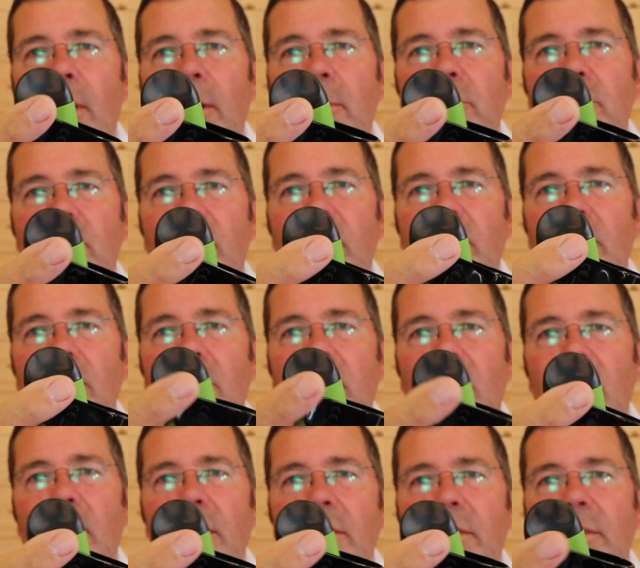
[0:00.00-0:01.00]
up, so you
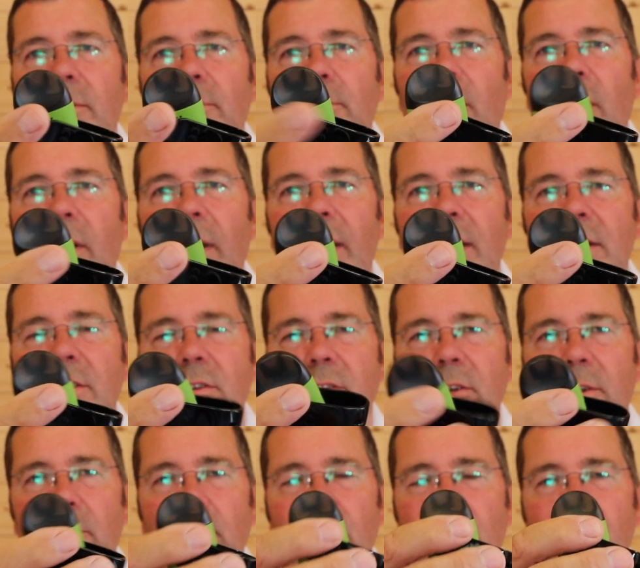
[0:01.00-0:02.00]
can't by
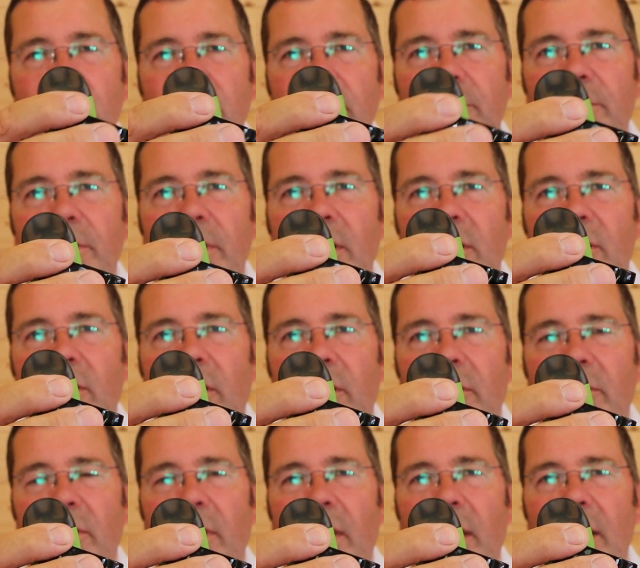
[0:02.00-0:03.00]
accident put your finger
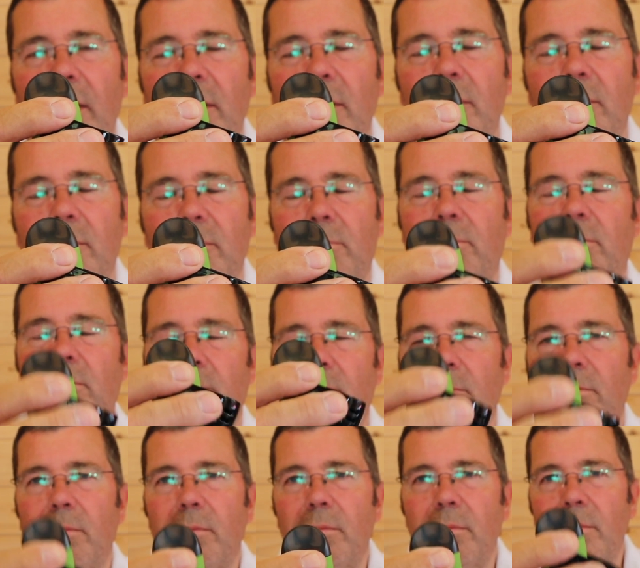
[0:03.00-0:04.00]
over that and,
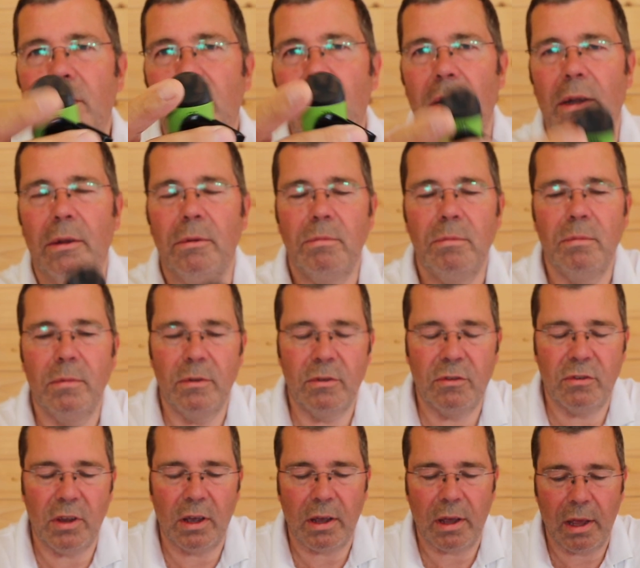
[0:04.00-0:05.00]
you know,
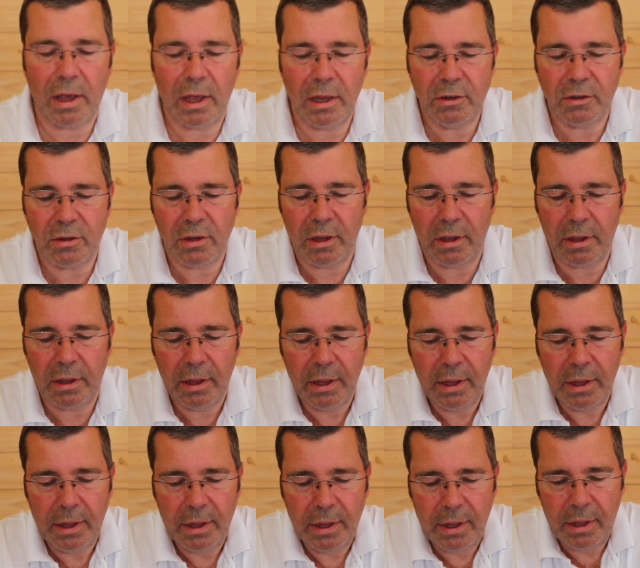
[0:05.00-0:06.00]
suck against a
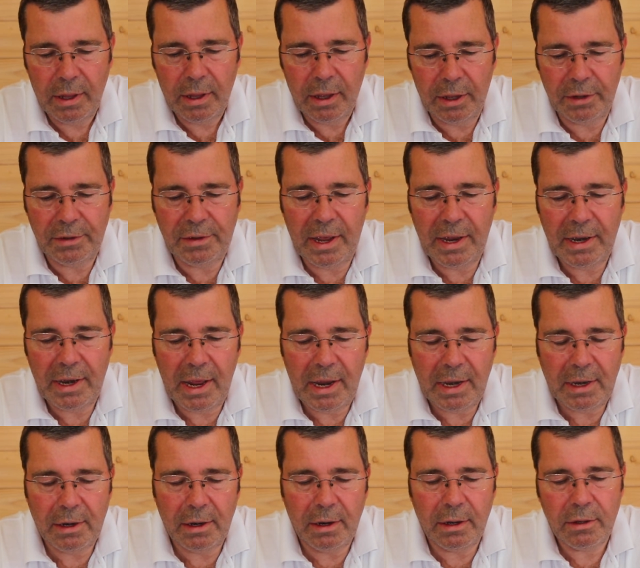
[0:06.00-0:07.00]
dead
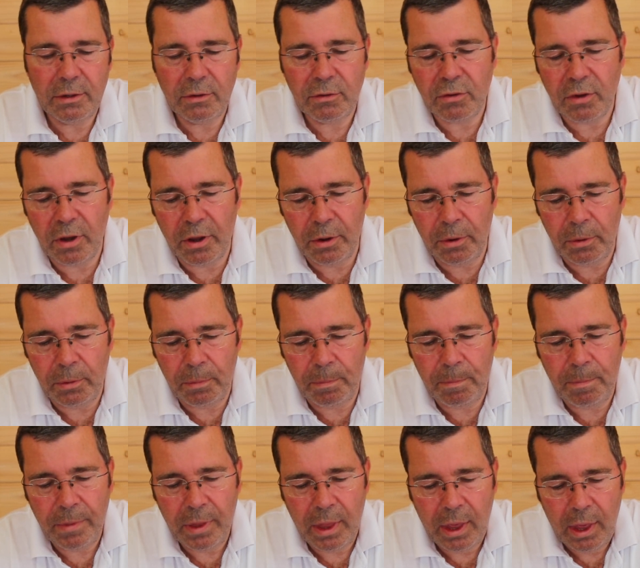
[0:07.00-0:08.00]
end.
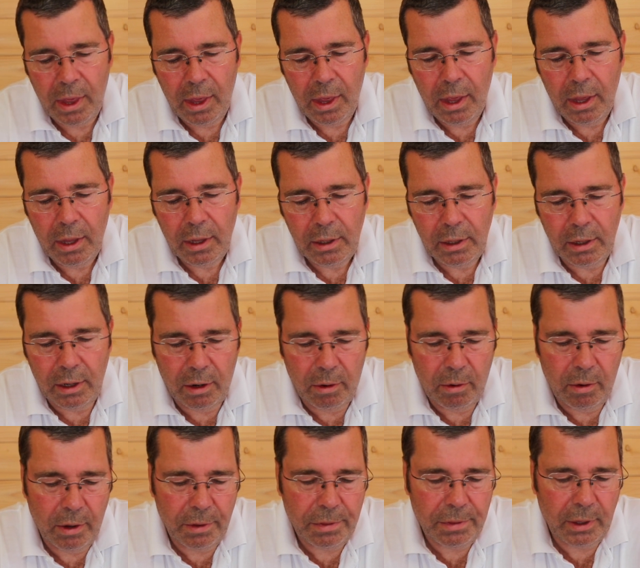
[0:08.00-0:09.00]
So, you
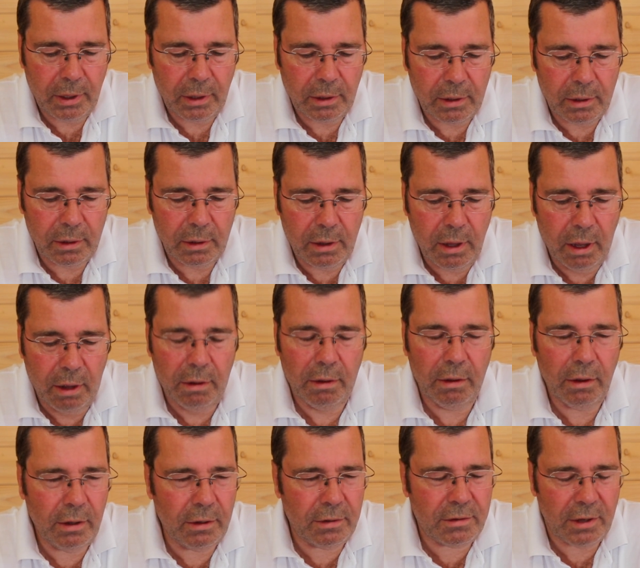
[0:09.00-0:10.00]
know, I think
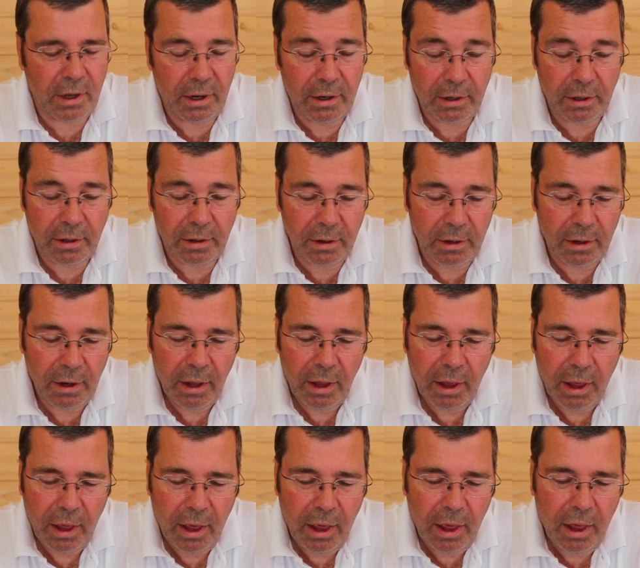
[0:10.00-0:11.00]
that sounded good.
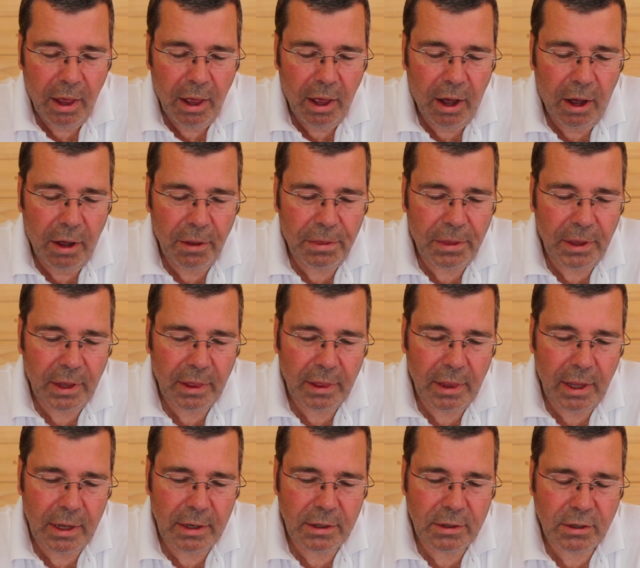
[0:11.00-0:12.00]
I think
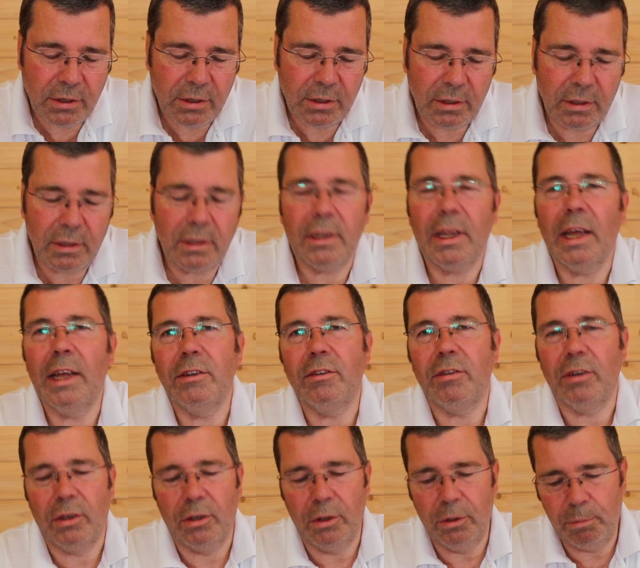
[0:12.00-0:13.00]
that's
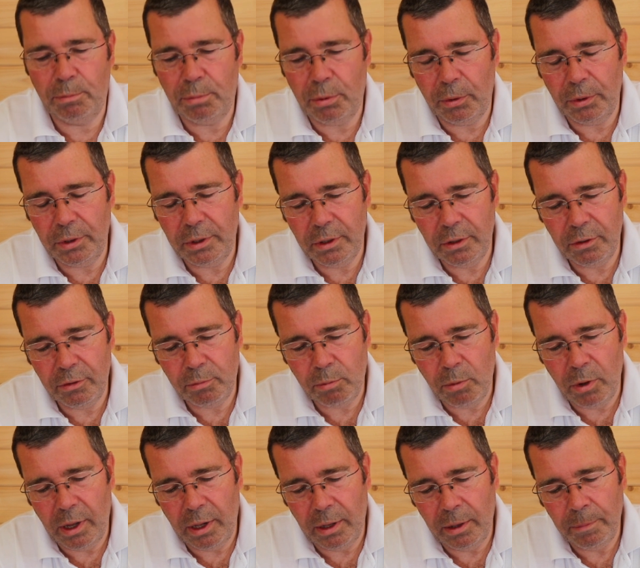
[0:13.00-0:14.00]
a good point as
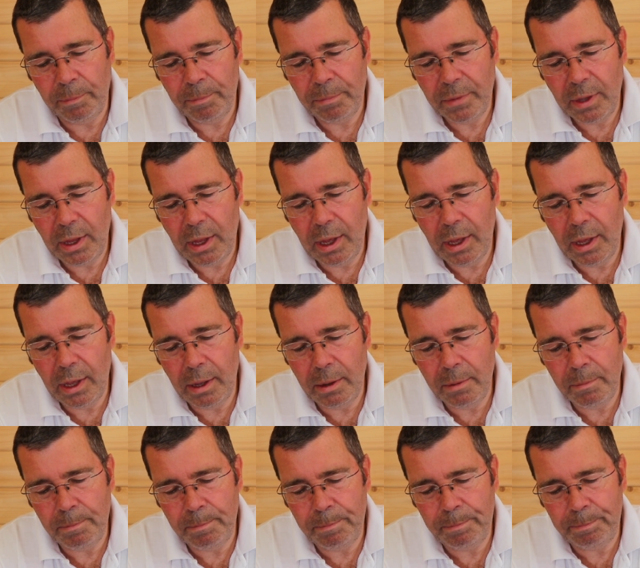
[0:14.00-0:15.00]
well.
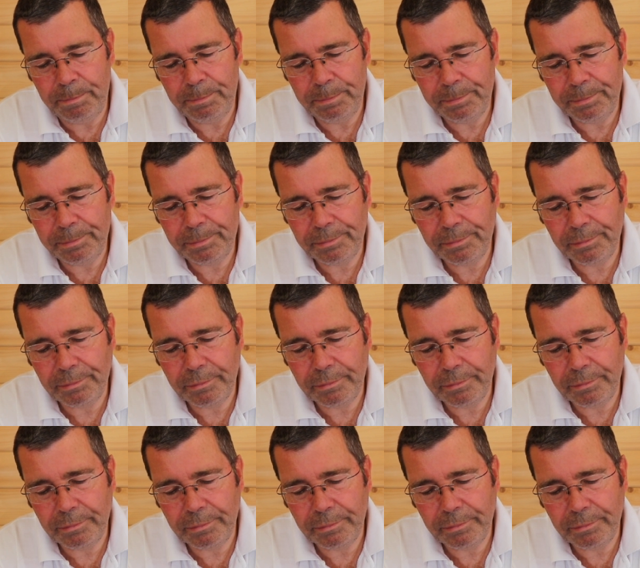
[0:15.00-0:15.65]
And